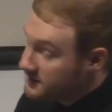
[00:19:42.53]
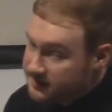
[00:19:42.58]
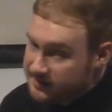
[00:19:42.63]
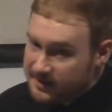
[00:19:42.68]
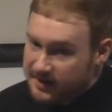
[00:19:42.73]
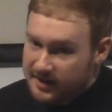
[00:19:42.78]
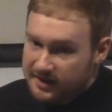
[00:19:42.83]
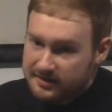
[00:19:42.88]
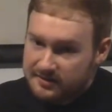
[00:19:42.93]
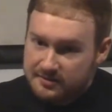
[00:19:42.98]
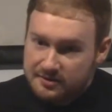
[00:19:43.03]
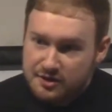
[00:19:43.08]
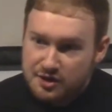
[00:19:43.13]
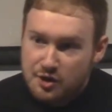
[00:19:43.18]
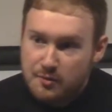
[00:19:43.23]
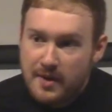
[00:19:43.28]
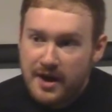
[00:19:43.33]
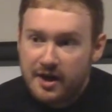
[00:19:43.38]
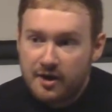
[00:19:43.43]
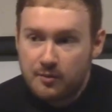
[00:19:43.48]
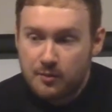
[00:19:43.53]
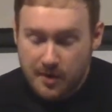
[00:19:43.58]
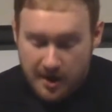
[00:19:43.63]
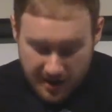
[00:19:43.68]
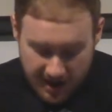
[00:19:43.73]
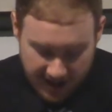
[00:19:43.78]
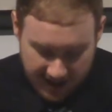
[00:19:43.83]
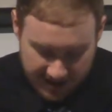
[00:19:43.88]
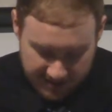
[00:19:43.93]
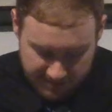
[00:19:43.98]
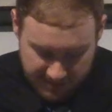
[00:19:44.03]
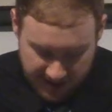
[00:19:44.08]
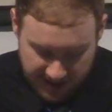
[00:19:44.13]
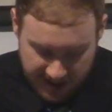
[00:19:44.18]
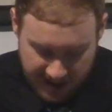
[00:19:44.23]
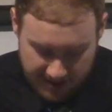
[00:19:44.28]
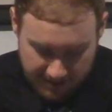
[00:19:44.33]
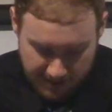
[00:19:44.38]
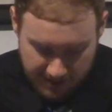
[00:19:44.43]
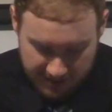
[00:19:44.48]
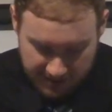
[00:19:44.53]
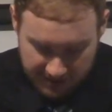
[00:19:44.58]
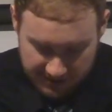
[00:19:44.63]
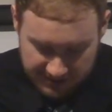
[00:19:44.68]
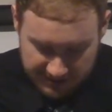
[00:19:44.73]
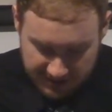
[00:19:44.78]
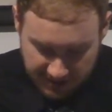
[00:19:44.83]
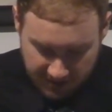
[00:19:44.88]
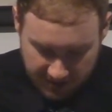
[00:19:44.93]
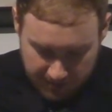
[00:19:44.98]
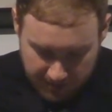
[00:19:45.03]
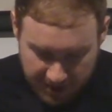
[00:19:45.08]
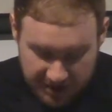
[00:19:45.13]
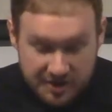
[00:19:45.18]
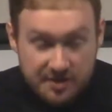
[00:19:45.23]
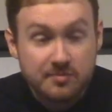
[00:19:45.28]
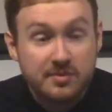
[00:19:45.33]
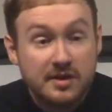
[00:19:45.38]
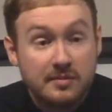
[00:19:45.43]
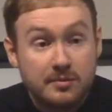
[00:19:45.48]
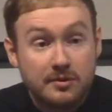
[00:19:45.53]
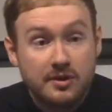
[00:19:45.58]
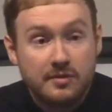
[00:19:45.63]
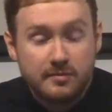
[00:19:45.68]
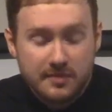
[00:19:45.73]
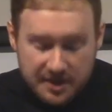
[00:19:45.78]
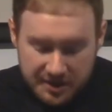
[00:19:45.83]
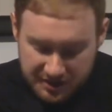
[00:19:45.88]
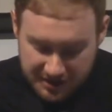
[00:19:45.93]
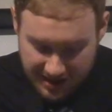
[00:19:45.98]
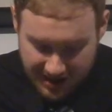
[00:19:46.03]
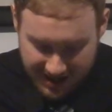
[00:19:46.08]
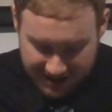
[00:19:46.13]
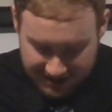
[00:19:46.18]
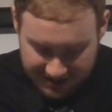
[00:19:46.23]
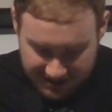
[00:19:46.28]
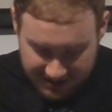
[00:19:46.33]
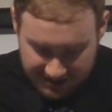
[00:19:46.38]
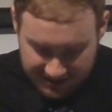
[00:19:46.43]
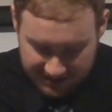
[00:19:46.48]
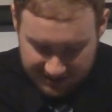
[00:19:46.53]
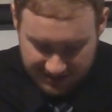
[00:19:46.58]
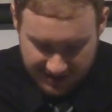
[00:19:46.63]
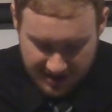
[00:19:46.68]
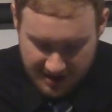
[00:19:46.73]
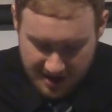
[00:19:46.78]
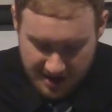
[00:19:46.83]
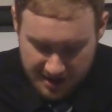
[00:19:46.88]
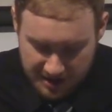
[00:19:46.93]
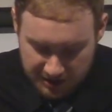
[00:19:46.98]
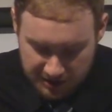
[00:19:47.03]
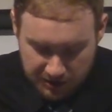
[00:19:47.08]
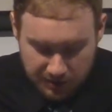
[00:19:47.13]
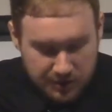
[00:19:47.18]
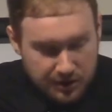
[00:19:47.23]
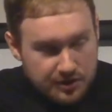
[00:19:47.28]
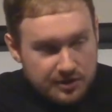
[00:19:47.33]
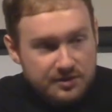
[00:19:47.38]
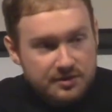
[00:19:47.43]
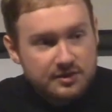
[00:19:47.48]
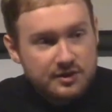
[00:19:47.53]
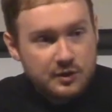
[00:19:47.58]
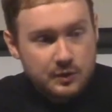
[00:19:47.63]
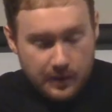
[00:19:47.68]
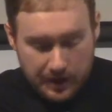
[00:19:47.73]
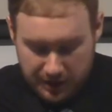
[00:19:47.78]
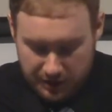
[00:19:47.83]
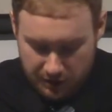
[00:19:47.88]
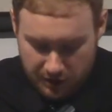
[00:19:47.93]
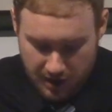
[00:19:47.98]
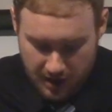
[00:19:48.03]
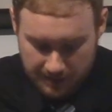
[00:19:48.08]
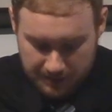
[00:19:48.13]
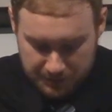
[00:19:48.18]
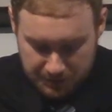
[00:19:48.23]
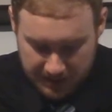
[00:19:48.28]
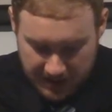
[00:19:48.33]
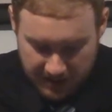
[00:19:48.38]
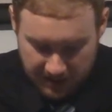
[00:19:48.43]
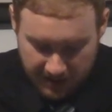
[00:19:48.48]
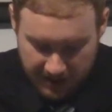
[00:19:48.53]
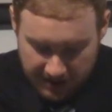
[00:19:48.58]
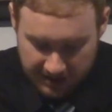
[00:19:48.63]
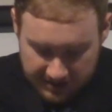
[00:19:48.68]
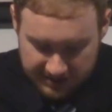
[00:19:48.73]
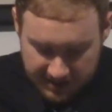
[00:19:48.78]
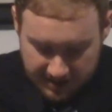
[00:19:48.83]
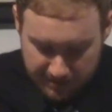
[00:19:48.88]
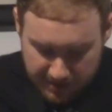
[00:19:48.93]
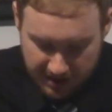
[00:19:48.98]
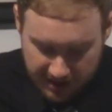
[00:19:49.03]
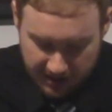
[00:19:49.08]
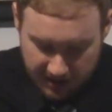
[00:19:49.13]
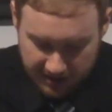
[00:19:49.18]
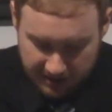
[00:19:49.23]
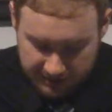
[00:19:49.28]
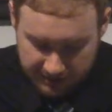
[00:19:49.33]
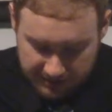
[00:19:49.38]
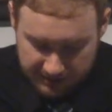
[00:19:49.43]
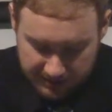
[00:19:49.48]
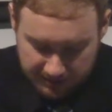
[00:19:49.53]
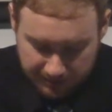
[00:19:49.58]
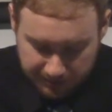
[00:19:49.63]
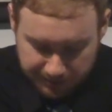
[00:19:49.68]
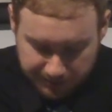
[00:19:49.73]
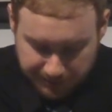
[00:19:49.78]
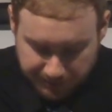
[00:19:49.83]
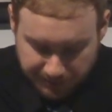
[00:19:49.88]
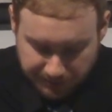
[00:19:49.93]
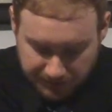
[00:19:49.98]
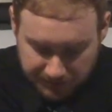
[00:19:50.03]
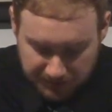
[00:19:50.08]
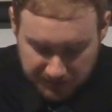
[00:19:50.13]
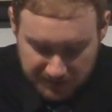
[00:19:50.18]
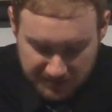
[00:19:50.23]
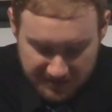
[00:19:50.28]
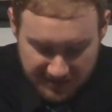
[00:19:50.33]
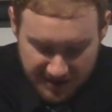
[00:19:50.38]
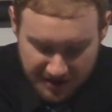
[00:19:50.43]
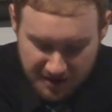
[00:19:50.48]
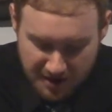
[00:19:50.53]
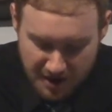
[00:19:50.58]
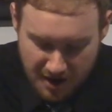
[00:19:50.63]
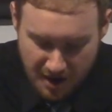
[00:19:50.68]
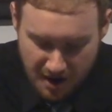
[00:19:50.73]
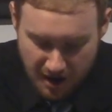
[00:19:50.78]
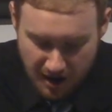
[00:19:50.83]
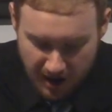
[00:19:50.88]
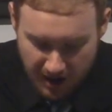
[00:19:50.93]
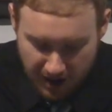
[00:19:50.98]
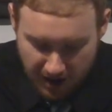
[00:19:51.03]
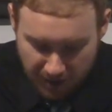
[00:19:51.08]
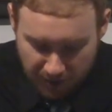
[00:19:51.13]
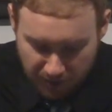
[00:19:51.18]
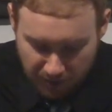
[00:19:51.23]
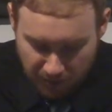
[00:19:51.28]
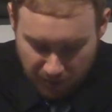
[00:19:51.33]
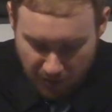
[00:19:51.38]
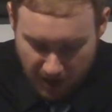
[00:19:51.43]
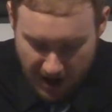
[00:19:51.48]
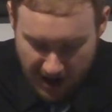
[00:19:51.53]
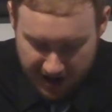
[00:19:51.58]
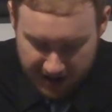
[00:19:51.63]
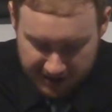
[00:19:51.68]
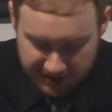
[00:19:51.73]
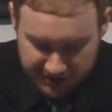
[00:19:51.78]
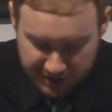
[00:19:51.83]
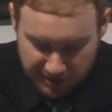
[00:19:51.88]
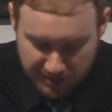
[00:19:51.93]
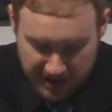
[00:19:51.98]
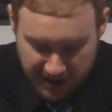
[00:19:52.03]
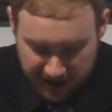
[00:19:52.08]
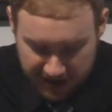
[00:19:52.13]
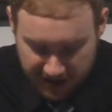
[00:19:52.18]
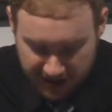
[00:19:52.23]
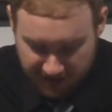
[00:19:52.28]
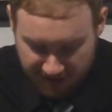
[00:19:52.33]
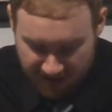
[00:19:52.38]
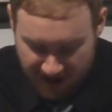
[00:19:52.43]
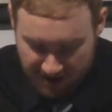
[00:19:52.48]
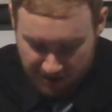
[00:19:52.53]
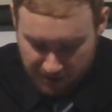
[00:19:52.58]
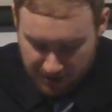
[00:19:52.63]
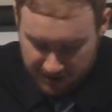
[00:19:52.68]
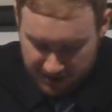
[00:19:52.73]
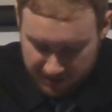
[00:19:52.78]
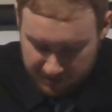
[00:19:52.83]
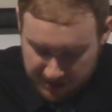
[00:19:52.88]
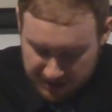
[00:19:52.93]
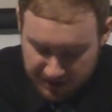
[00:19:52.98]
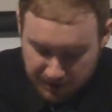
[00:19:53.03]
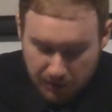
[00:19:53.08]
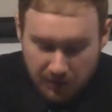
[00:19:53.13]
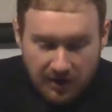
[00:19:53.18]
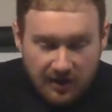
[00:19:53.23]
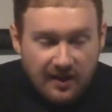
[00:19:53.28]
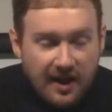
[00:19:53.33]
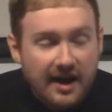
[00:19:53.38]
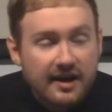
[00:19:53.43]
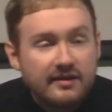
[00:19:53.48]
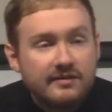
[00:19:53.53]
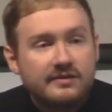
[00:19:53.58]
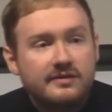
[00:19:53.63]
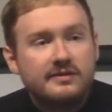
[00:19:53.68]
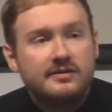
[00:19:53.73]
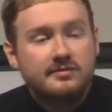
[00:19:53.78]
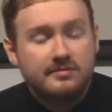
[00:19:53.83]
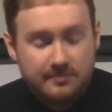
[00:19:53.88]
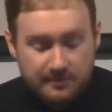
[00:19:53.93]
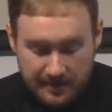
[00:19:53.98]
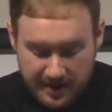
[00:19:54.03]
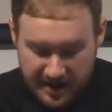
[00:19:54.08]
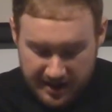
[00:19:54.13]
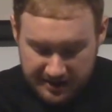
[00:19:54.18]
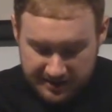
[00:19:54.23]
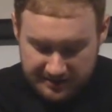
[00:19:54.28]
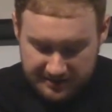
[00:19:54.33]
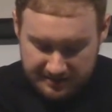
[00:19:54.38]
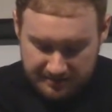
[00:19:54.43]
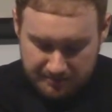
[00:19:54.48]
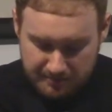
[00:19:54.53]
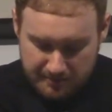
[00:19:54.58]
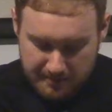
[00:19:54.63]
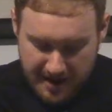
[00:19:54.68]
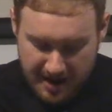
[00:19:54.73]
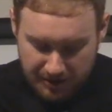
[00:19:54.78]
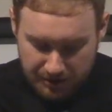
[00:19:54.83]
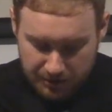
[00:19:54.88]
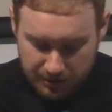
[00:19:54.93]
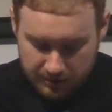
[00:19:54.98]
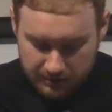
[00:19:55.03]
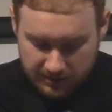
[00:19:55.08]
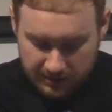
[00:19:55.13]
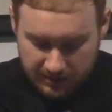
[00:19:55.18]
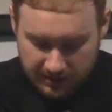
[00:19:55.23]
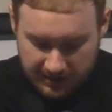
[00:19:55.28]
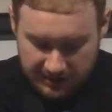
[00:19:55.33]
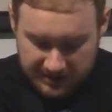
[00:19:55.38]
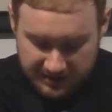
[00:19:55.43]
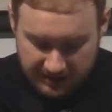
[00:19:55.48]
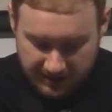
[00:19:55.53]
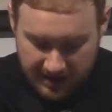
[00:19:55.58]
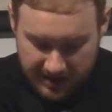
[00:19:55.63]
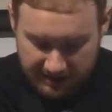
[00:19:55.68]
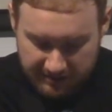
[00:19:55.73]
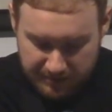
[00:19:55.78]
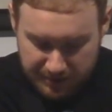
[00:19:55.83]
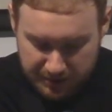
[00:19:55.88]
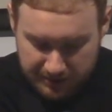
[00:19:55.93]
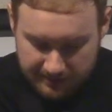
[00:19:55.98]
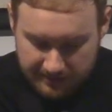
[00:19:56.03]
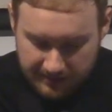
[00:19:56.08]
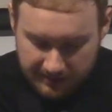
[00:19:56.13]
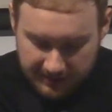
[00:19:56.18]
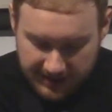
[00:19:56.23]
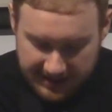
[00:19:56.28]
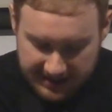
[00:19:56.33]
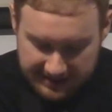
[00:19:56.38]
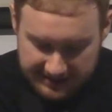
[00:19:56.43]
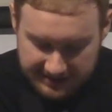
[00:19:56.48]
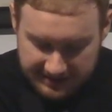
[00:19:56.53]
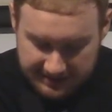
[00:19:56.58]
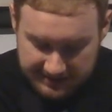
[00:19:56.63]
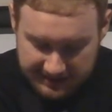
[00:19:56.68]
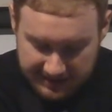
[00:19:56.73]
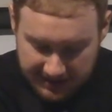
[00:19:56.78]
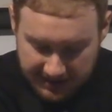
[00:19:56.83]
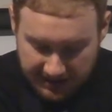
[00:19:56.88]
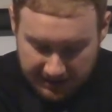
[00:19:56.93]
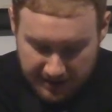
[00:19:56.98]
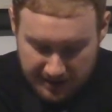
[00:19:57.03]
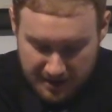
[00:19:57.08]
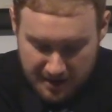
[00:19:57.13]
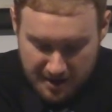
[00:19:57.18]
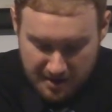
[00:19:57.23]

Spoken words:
us, and no matter where I get my camera, there's still a bunch of people in my shot. You couldn't swing your arms without hitting somebody else. Why so many on that one? I mean, there were a lot of nice mountain overlooks, a lot of beautiful lakes to see.